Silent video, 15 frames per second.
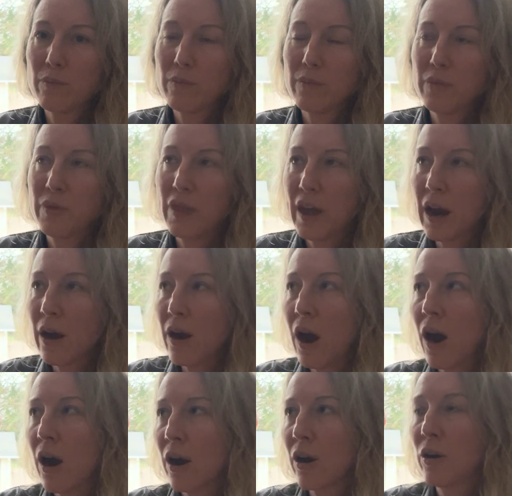there
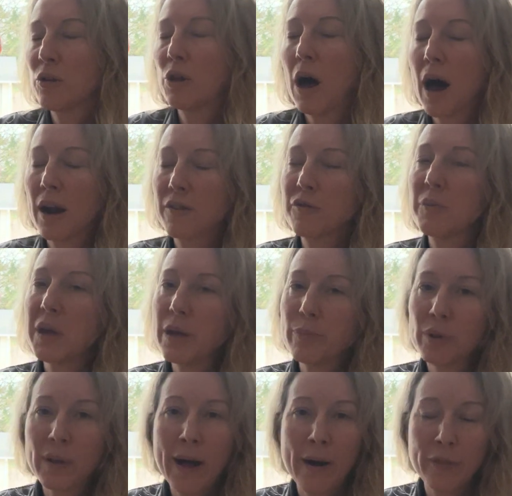are a lot of
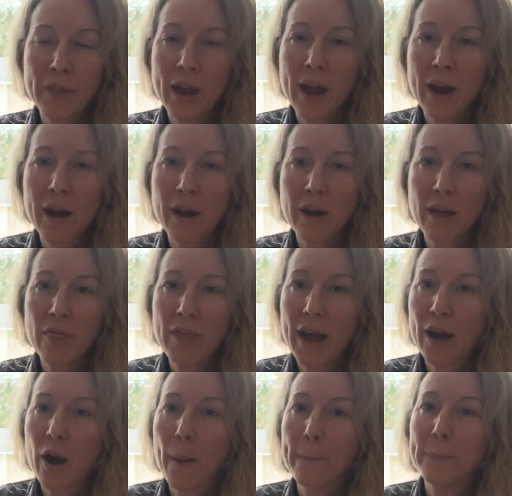people out there
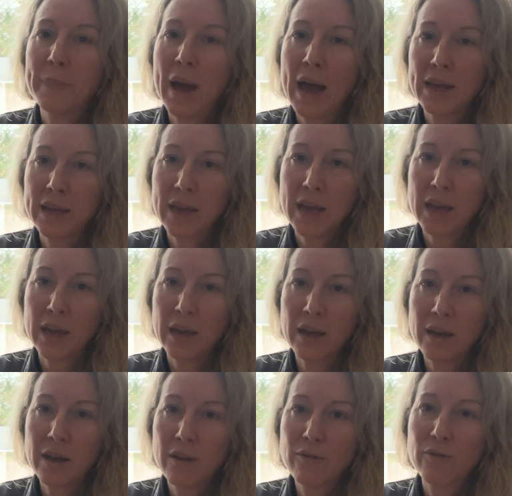that are
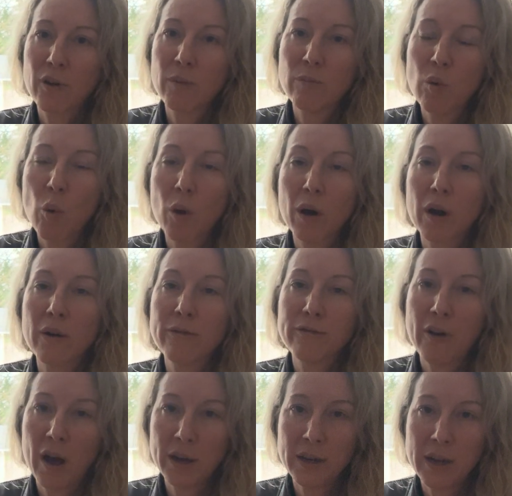begging for more
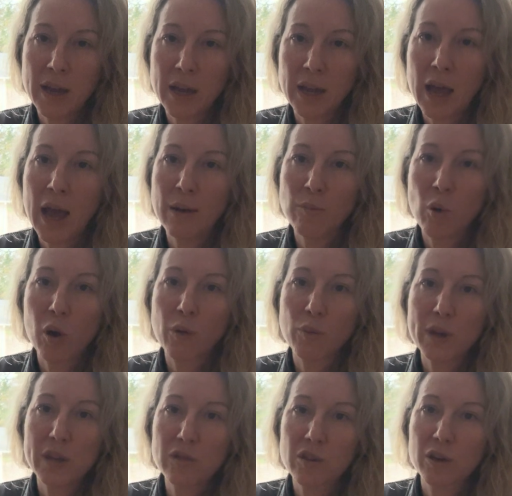funding and more
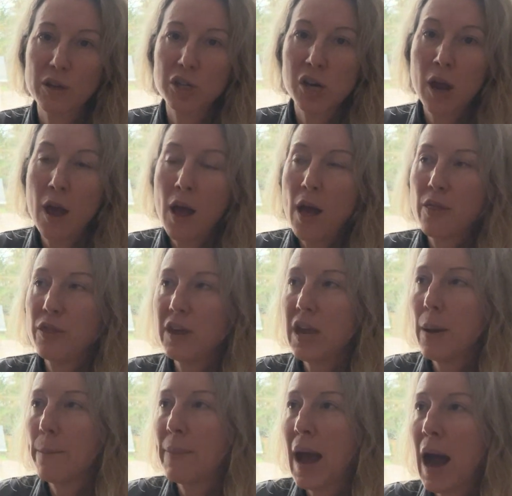research. The
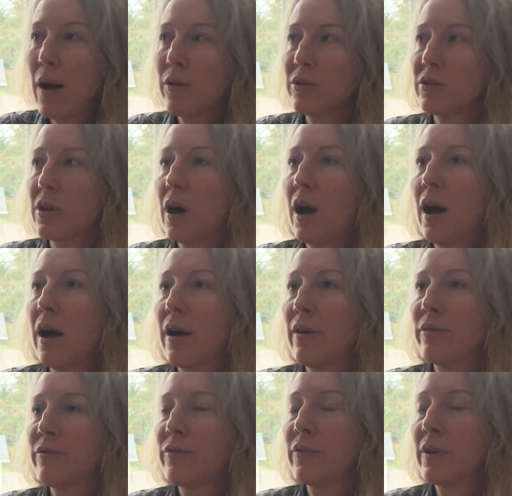amount
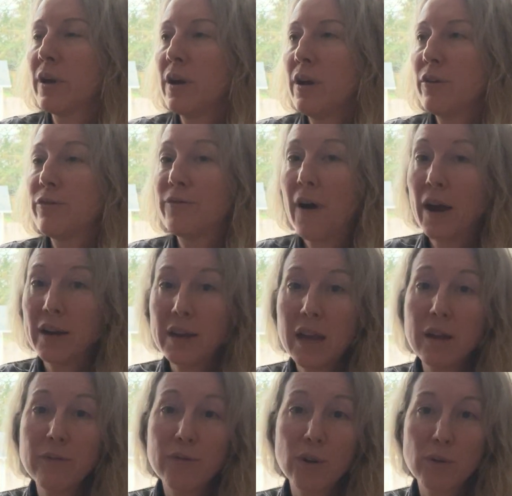of
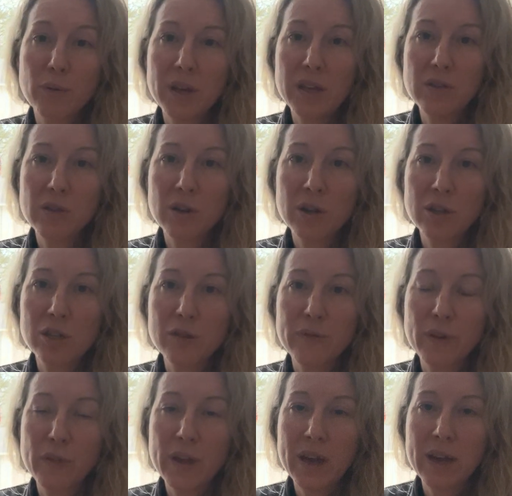funding for research
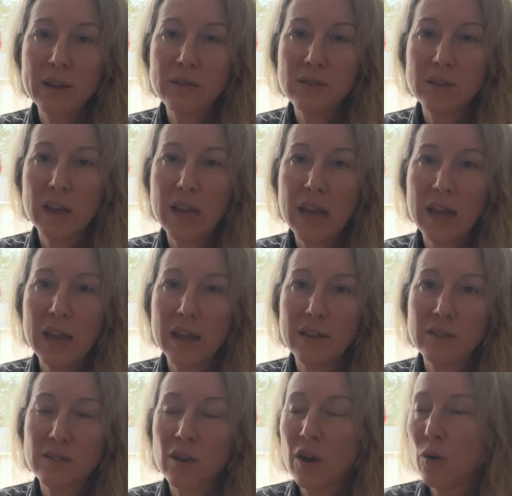for this
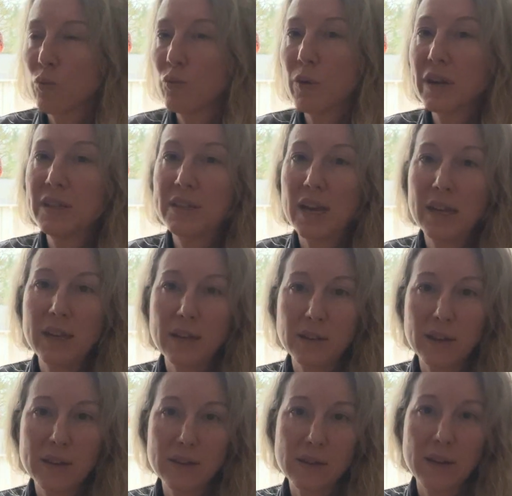is
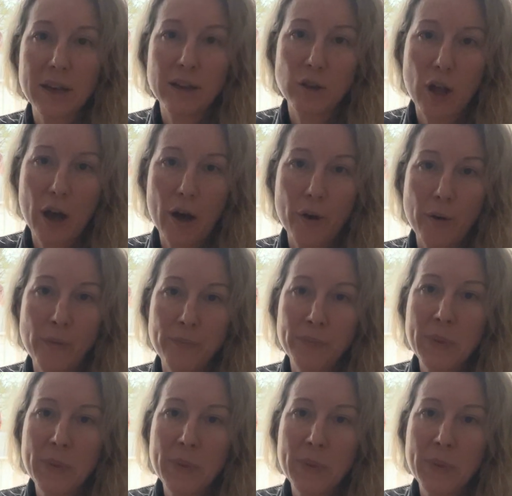ridiculously low.